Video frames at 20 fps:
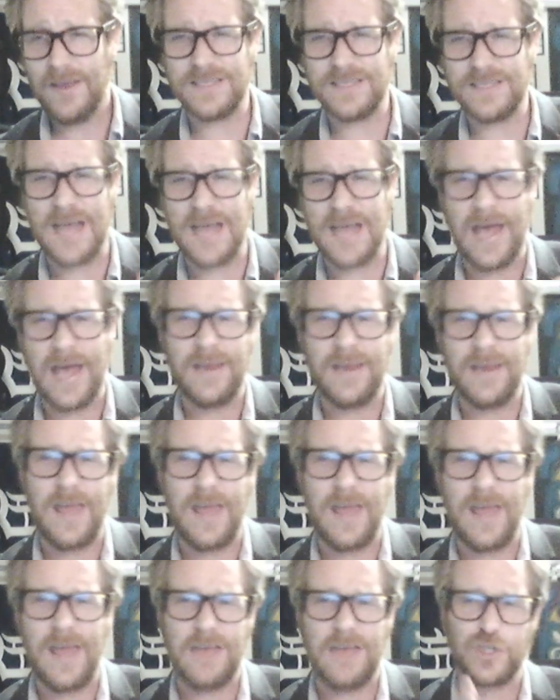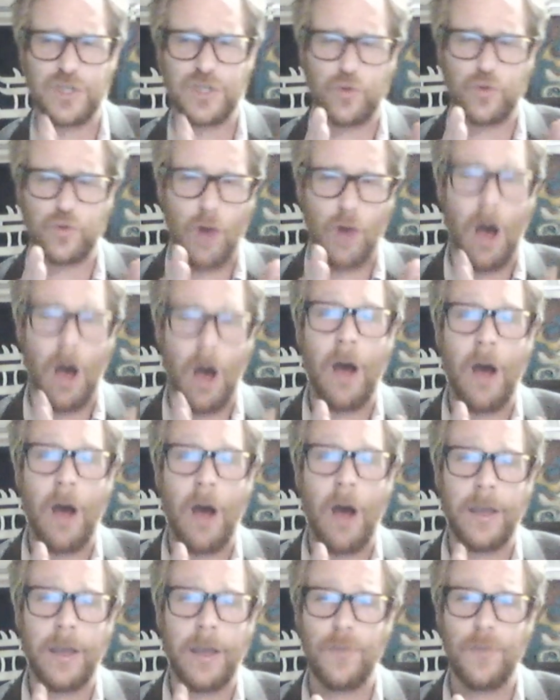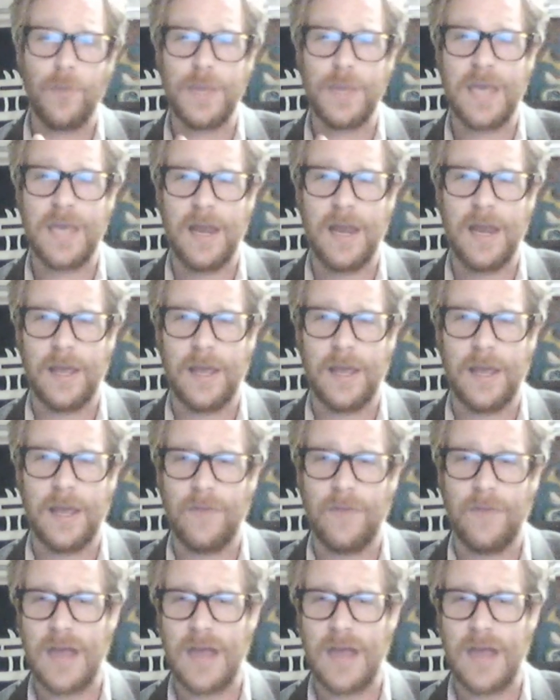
is not as strong in the beginning.